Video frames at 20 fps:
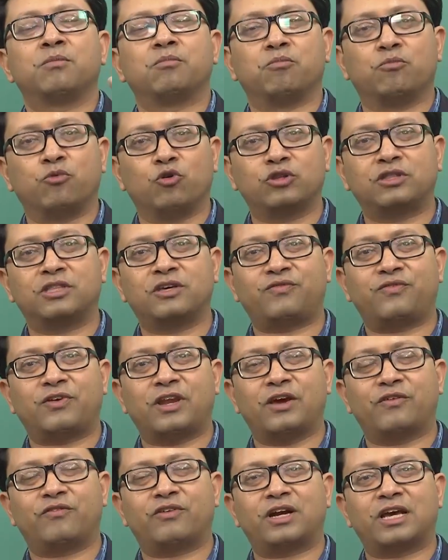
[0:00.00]
both the
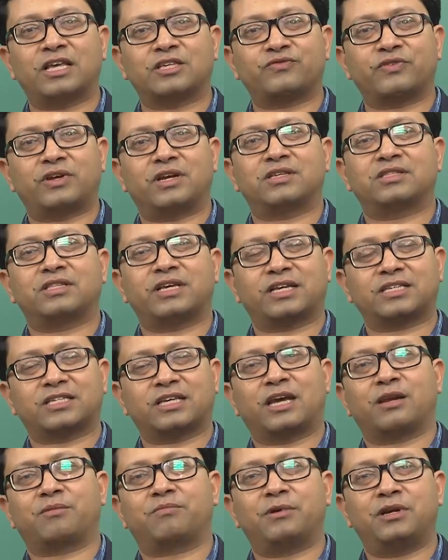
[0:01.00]
flavor as well as the
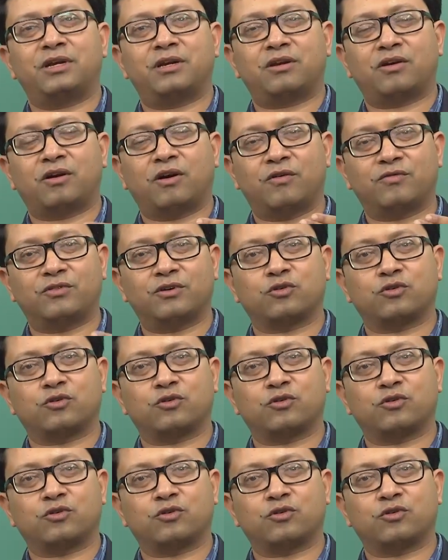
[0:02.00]
excitement of the